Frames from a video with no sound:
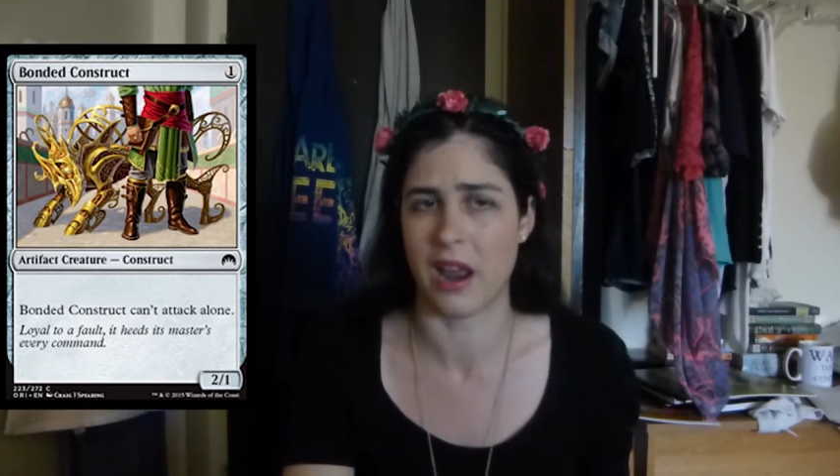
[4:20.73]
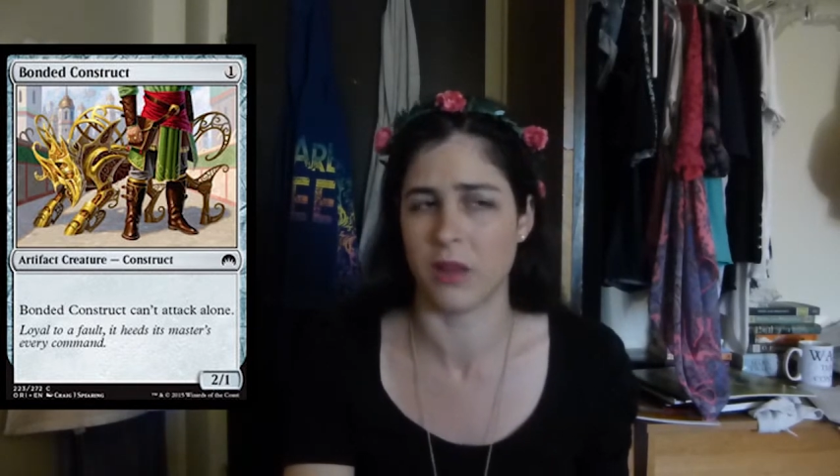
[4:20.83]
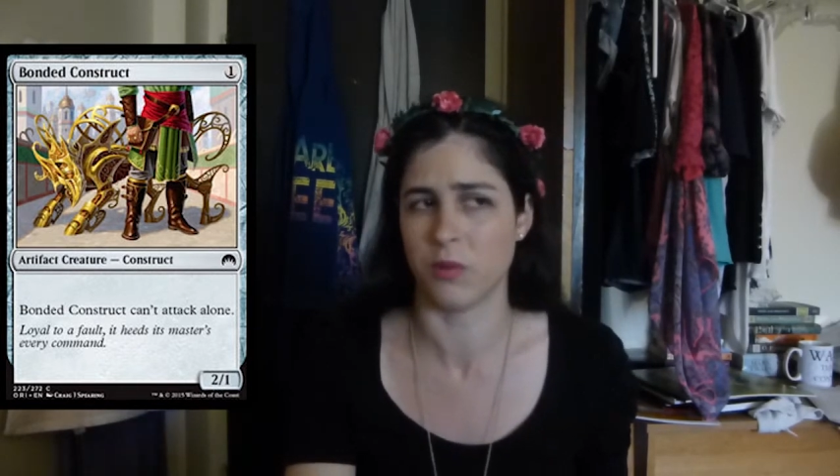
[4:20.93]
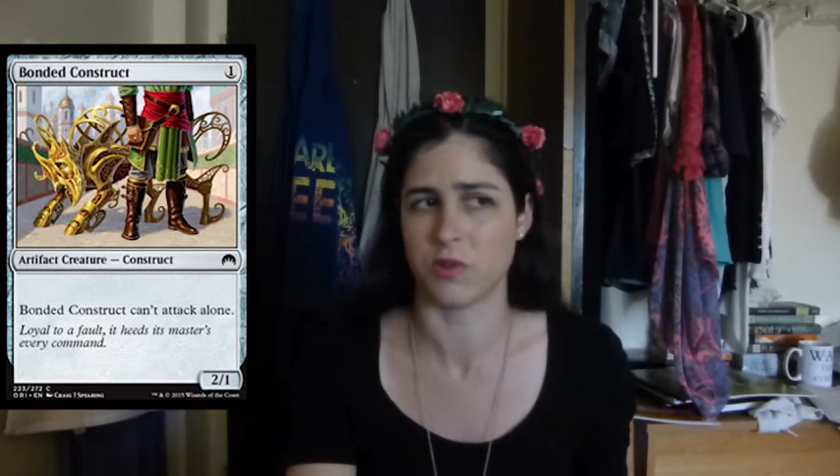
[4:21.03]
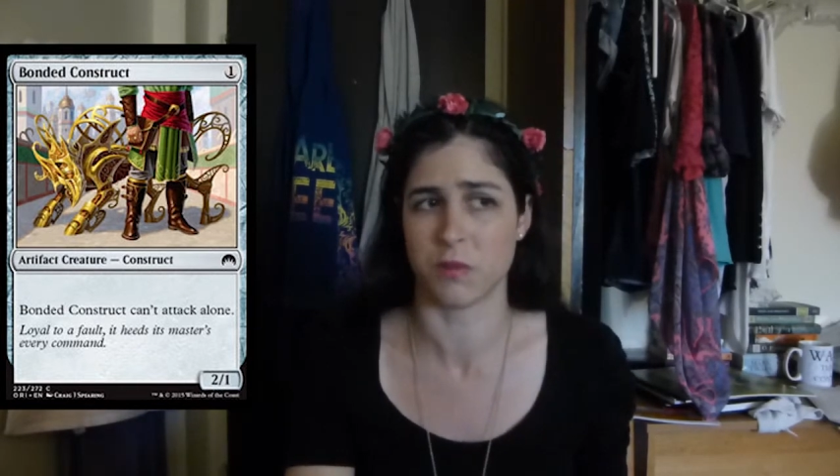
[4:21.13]
and
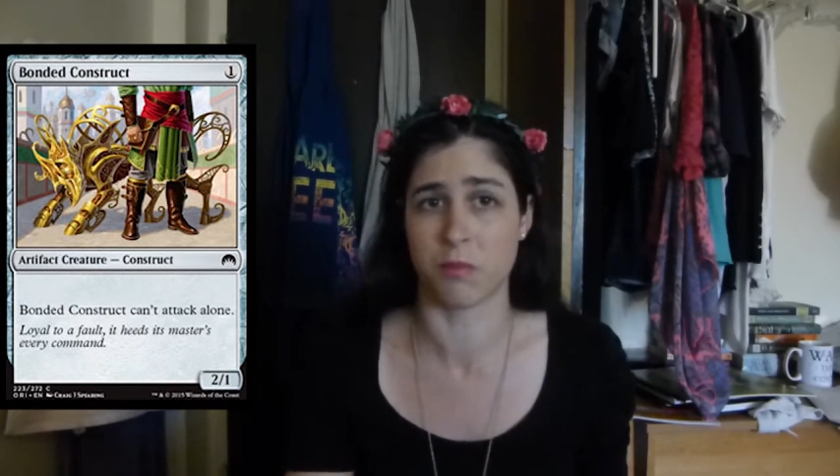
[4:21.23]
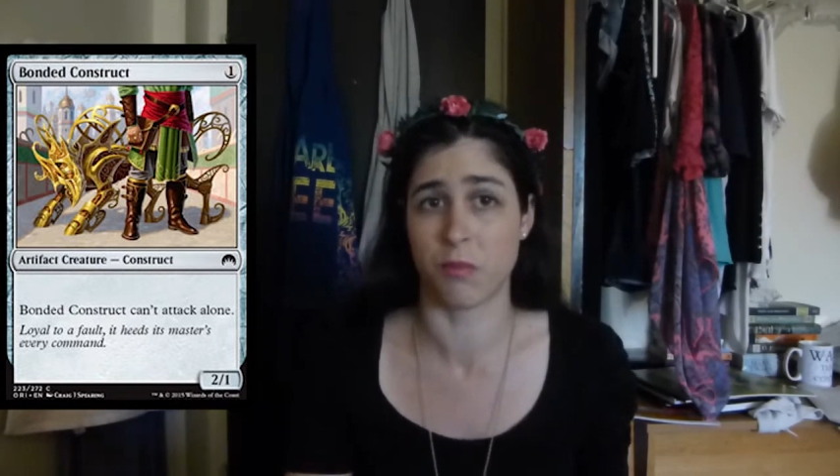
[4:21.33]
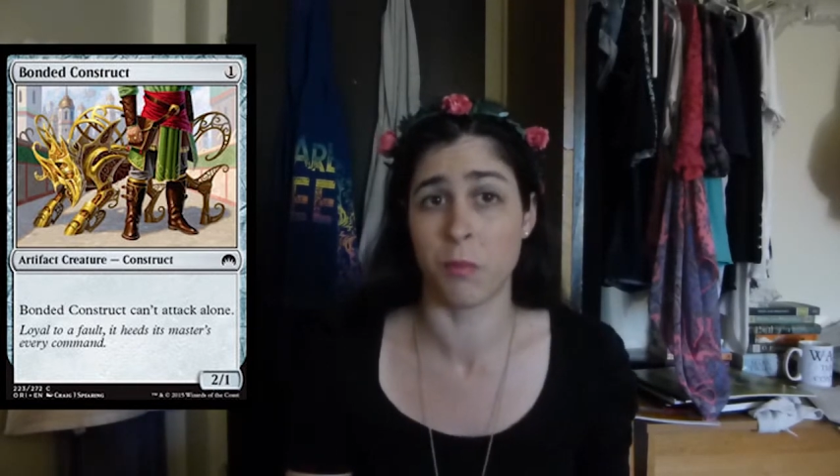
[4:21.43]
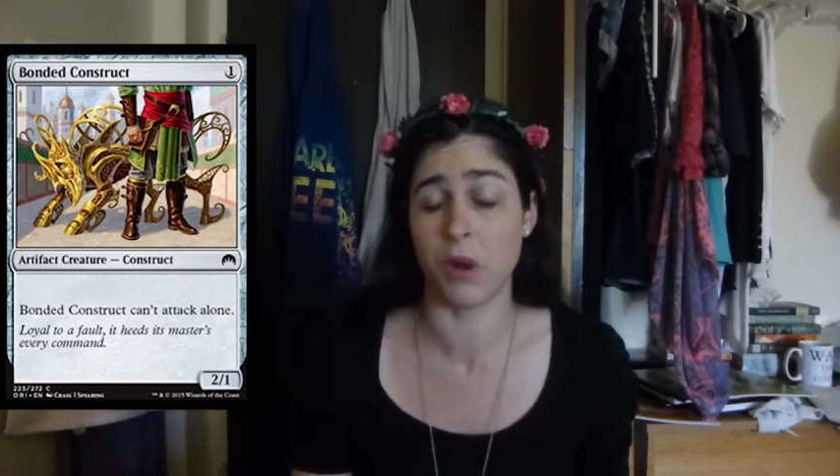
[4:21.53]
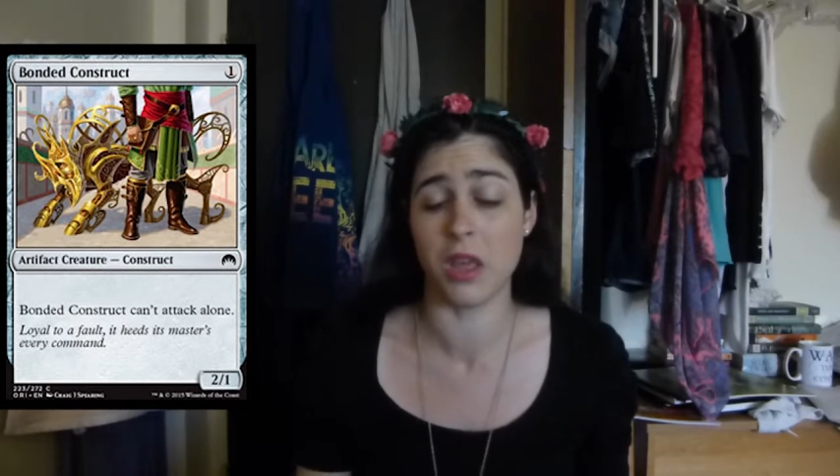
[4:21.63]
it was a
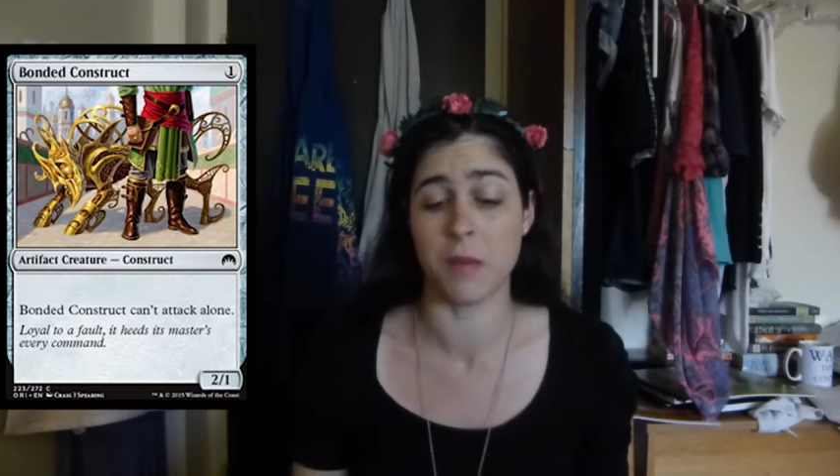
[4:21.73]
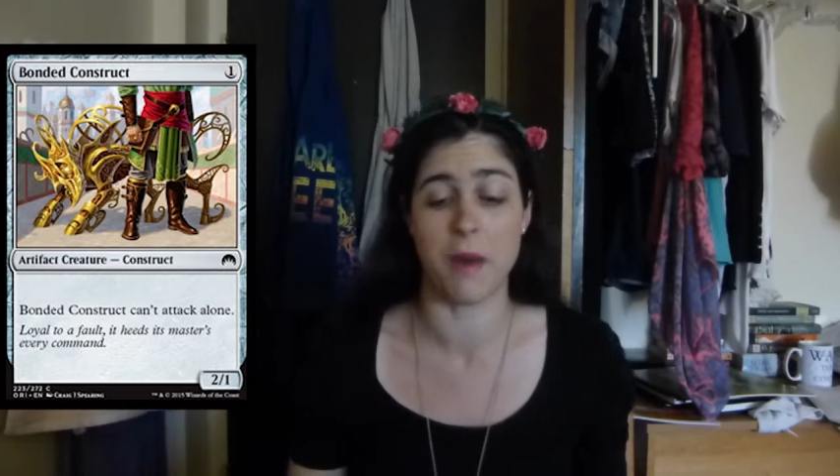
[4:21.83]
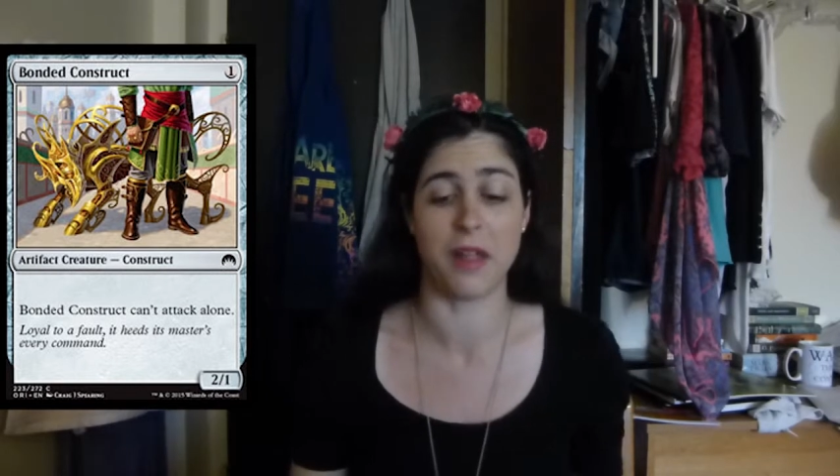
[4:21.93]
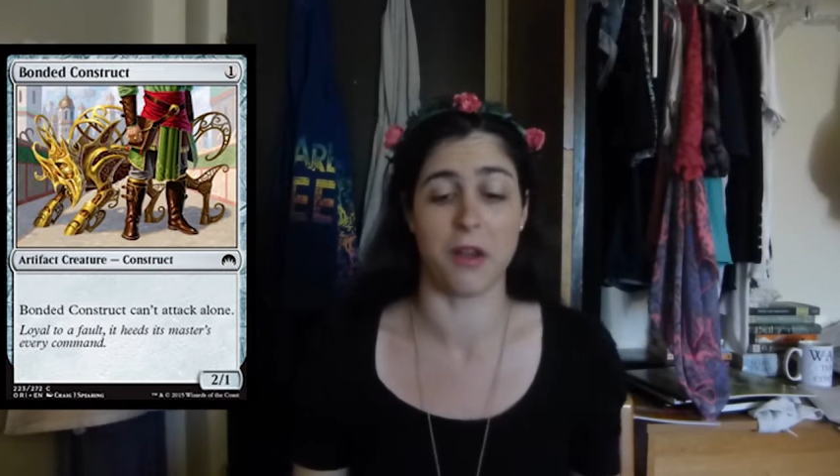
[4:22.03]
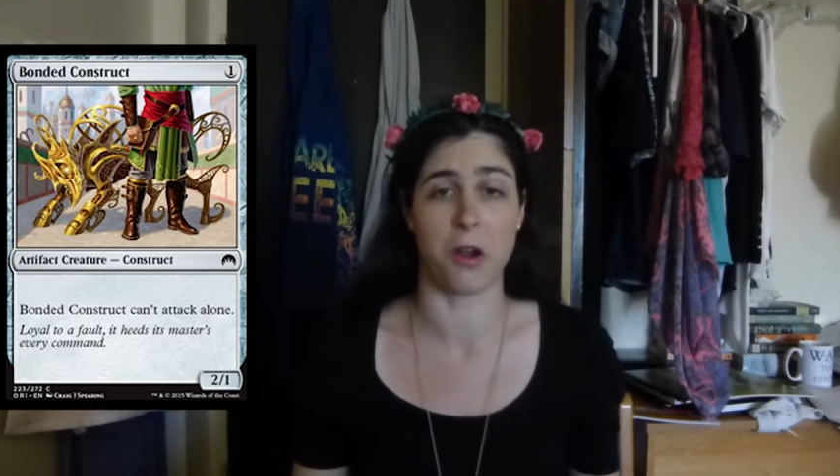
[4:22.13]
pretty
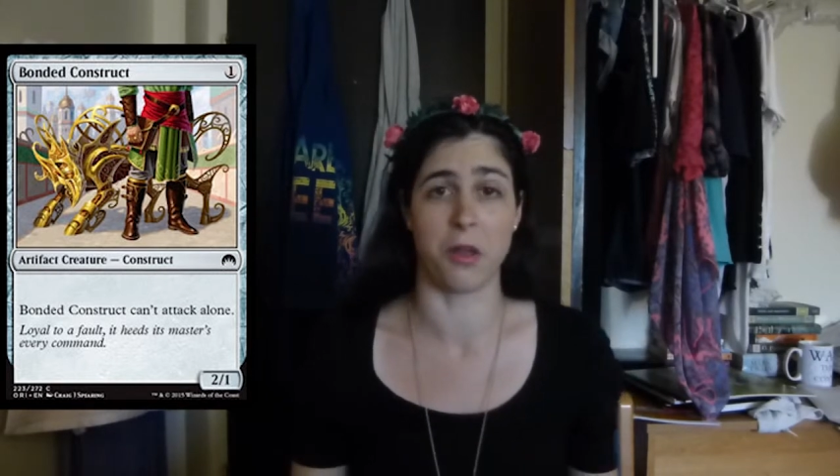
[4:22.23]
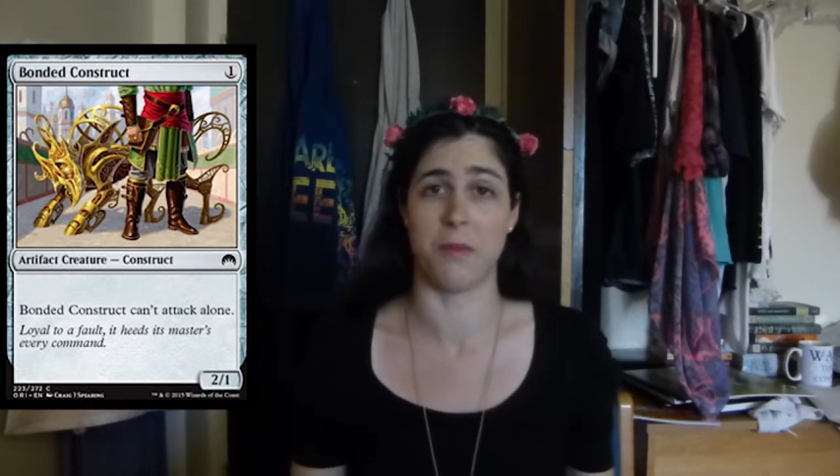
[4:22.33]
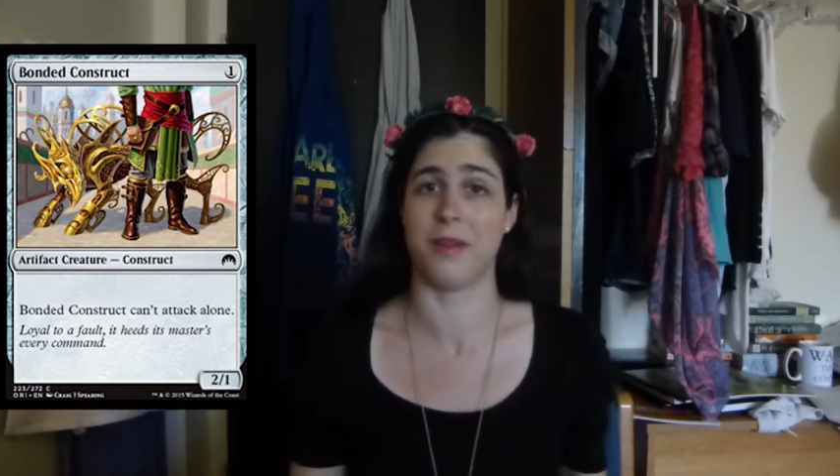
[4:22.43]
compelling argument,